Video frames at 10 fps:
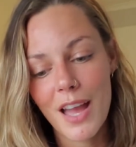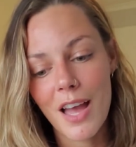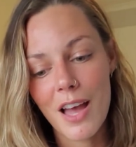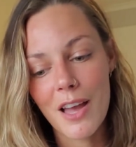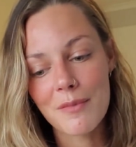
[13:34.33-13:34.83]

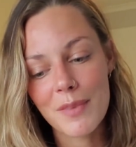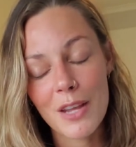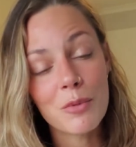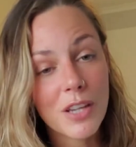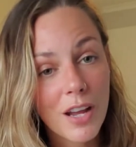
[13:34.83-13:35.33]

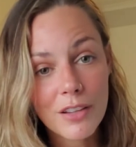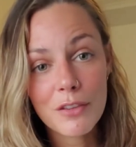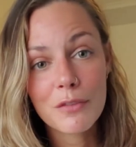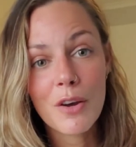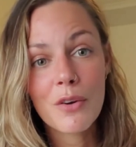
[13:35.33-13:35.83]
And we got on the
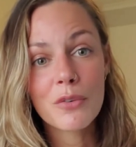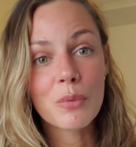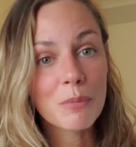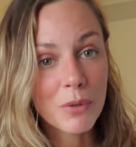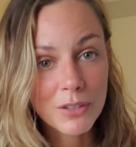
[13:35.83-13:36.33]
phone,
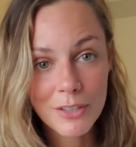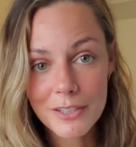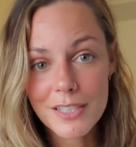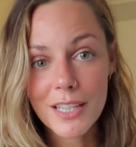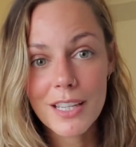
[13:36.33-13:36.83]
we booked our
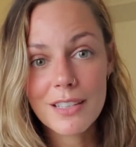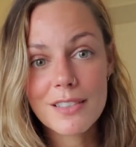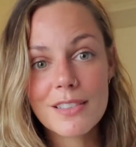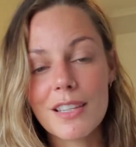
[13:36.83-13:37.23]
tickets.